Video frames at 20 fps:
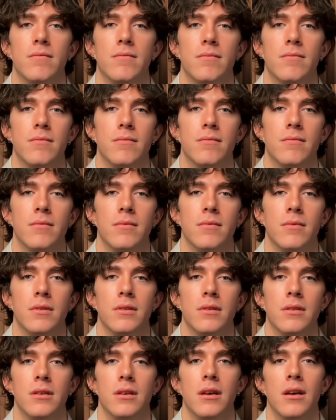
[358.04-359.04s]
This means
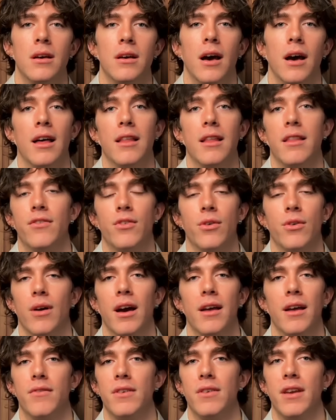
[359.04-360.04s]
you can set up a
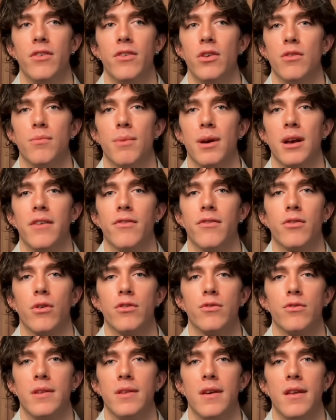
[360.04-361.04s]
camera as a
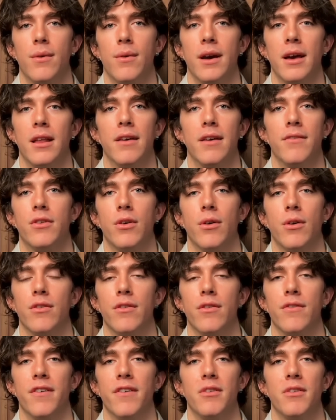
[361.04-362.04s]
permanent
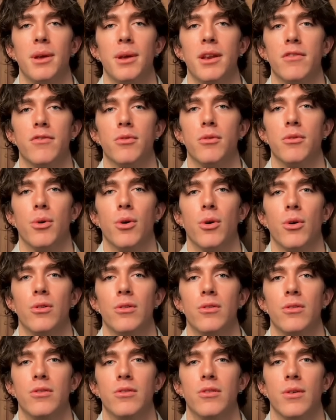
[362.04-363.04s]
picture-in-picture or
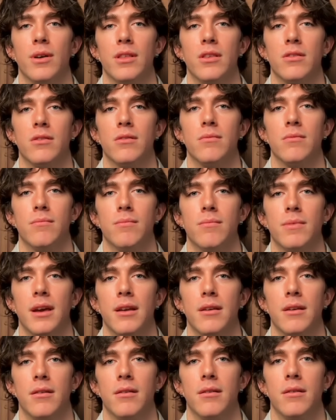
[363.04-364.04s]
bring in graphics from
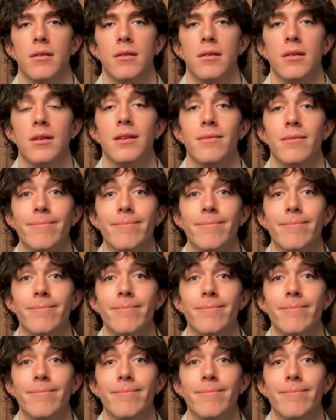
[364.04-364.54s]
an external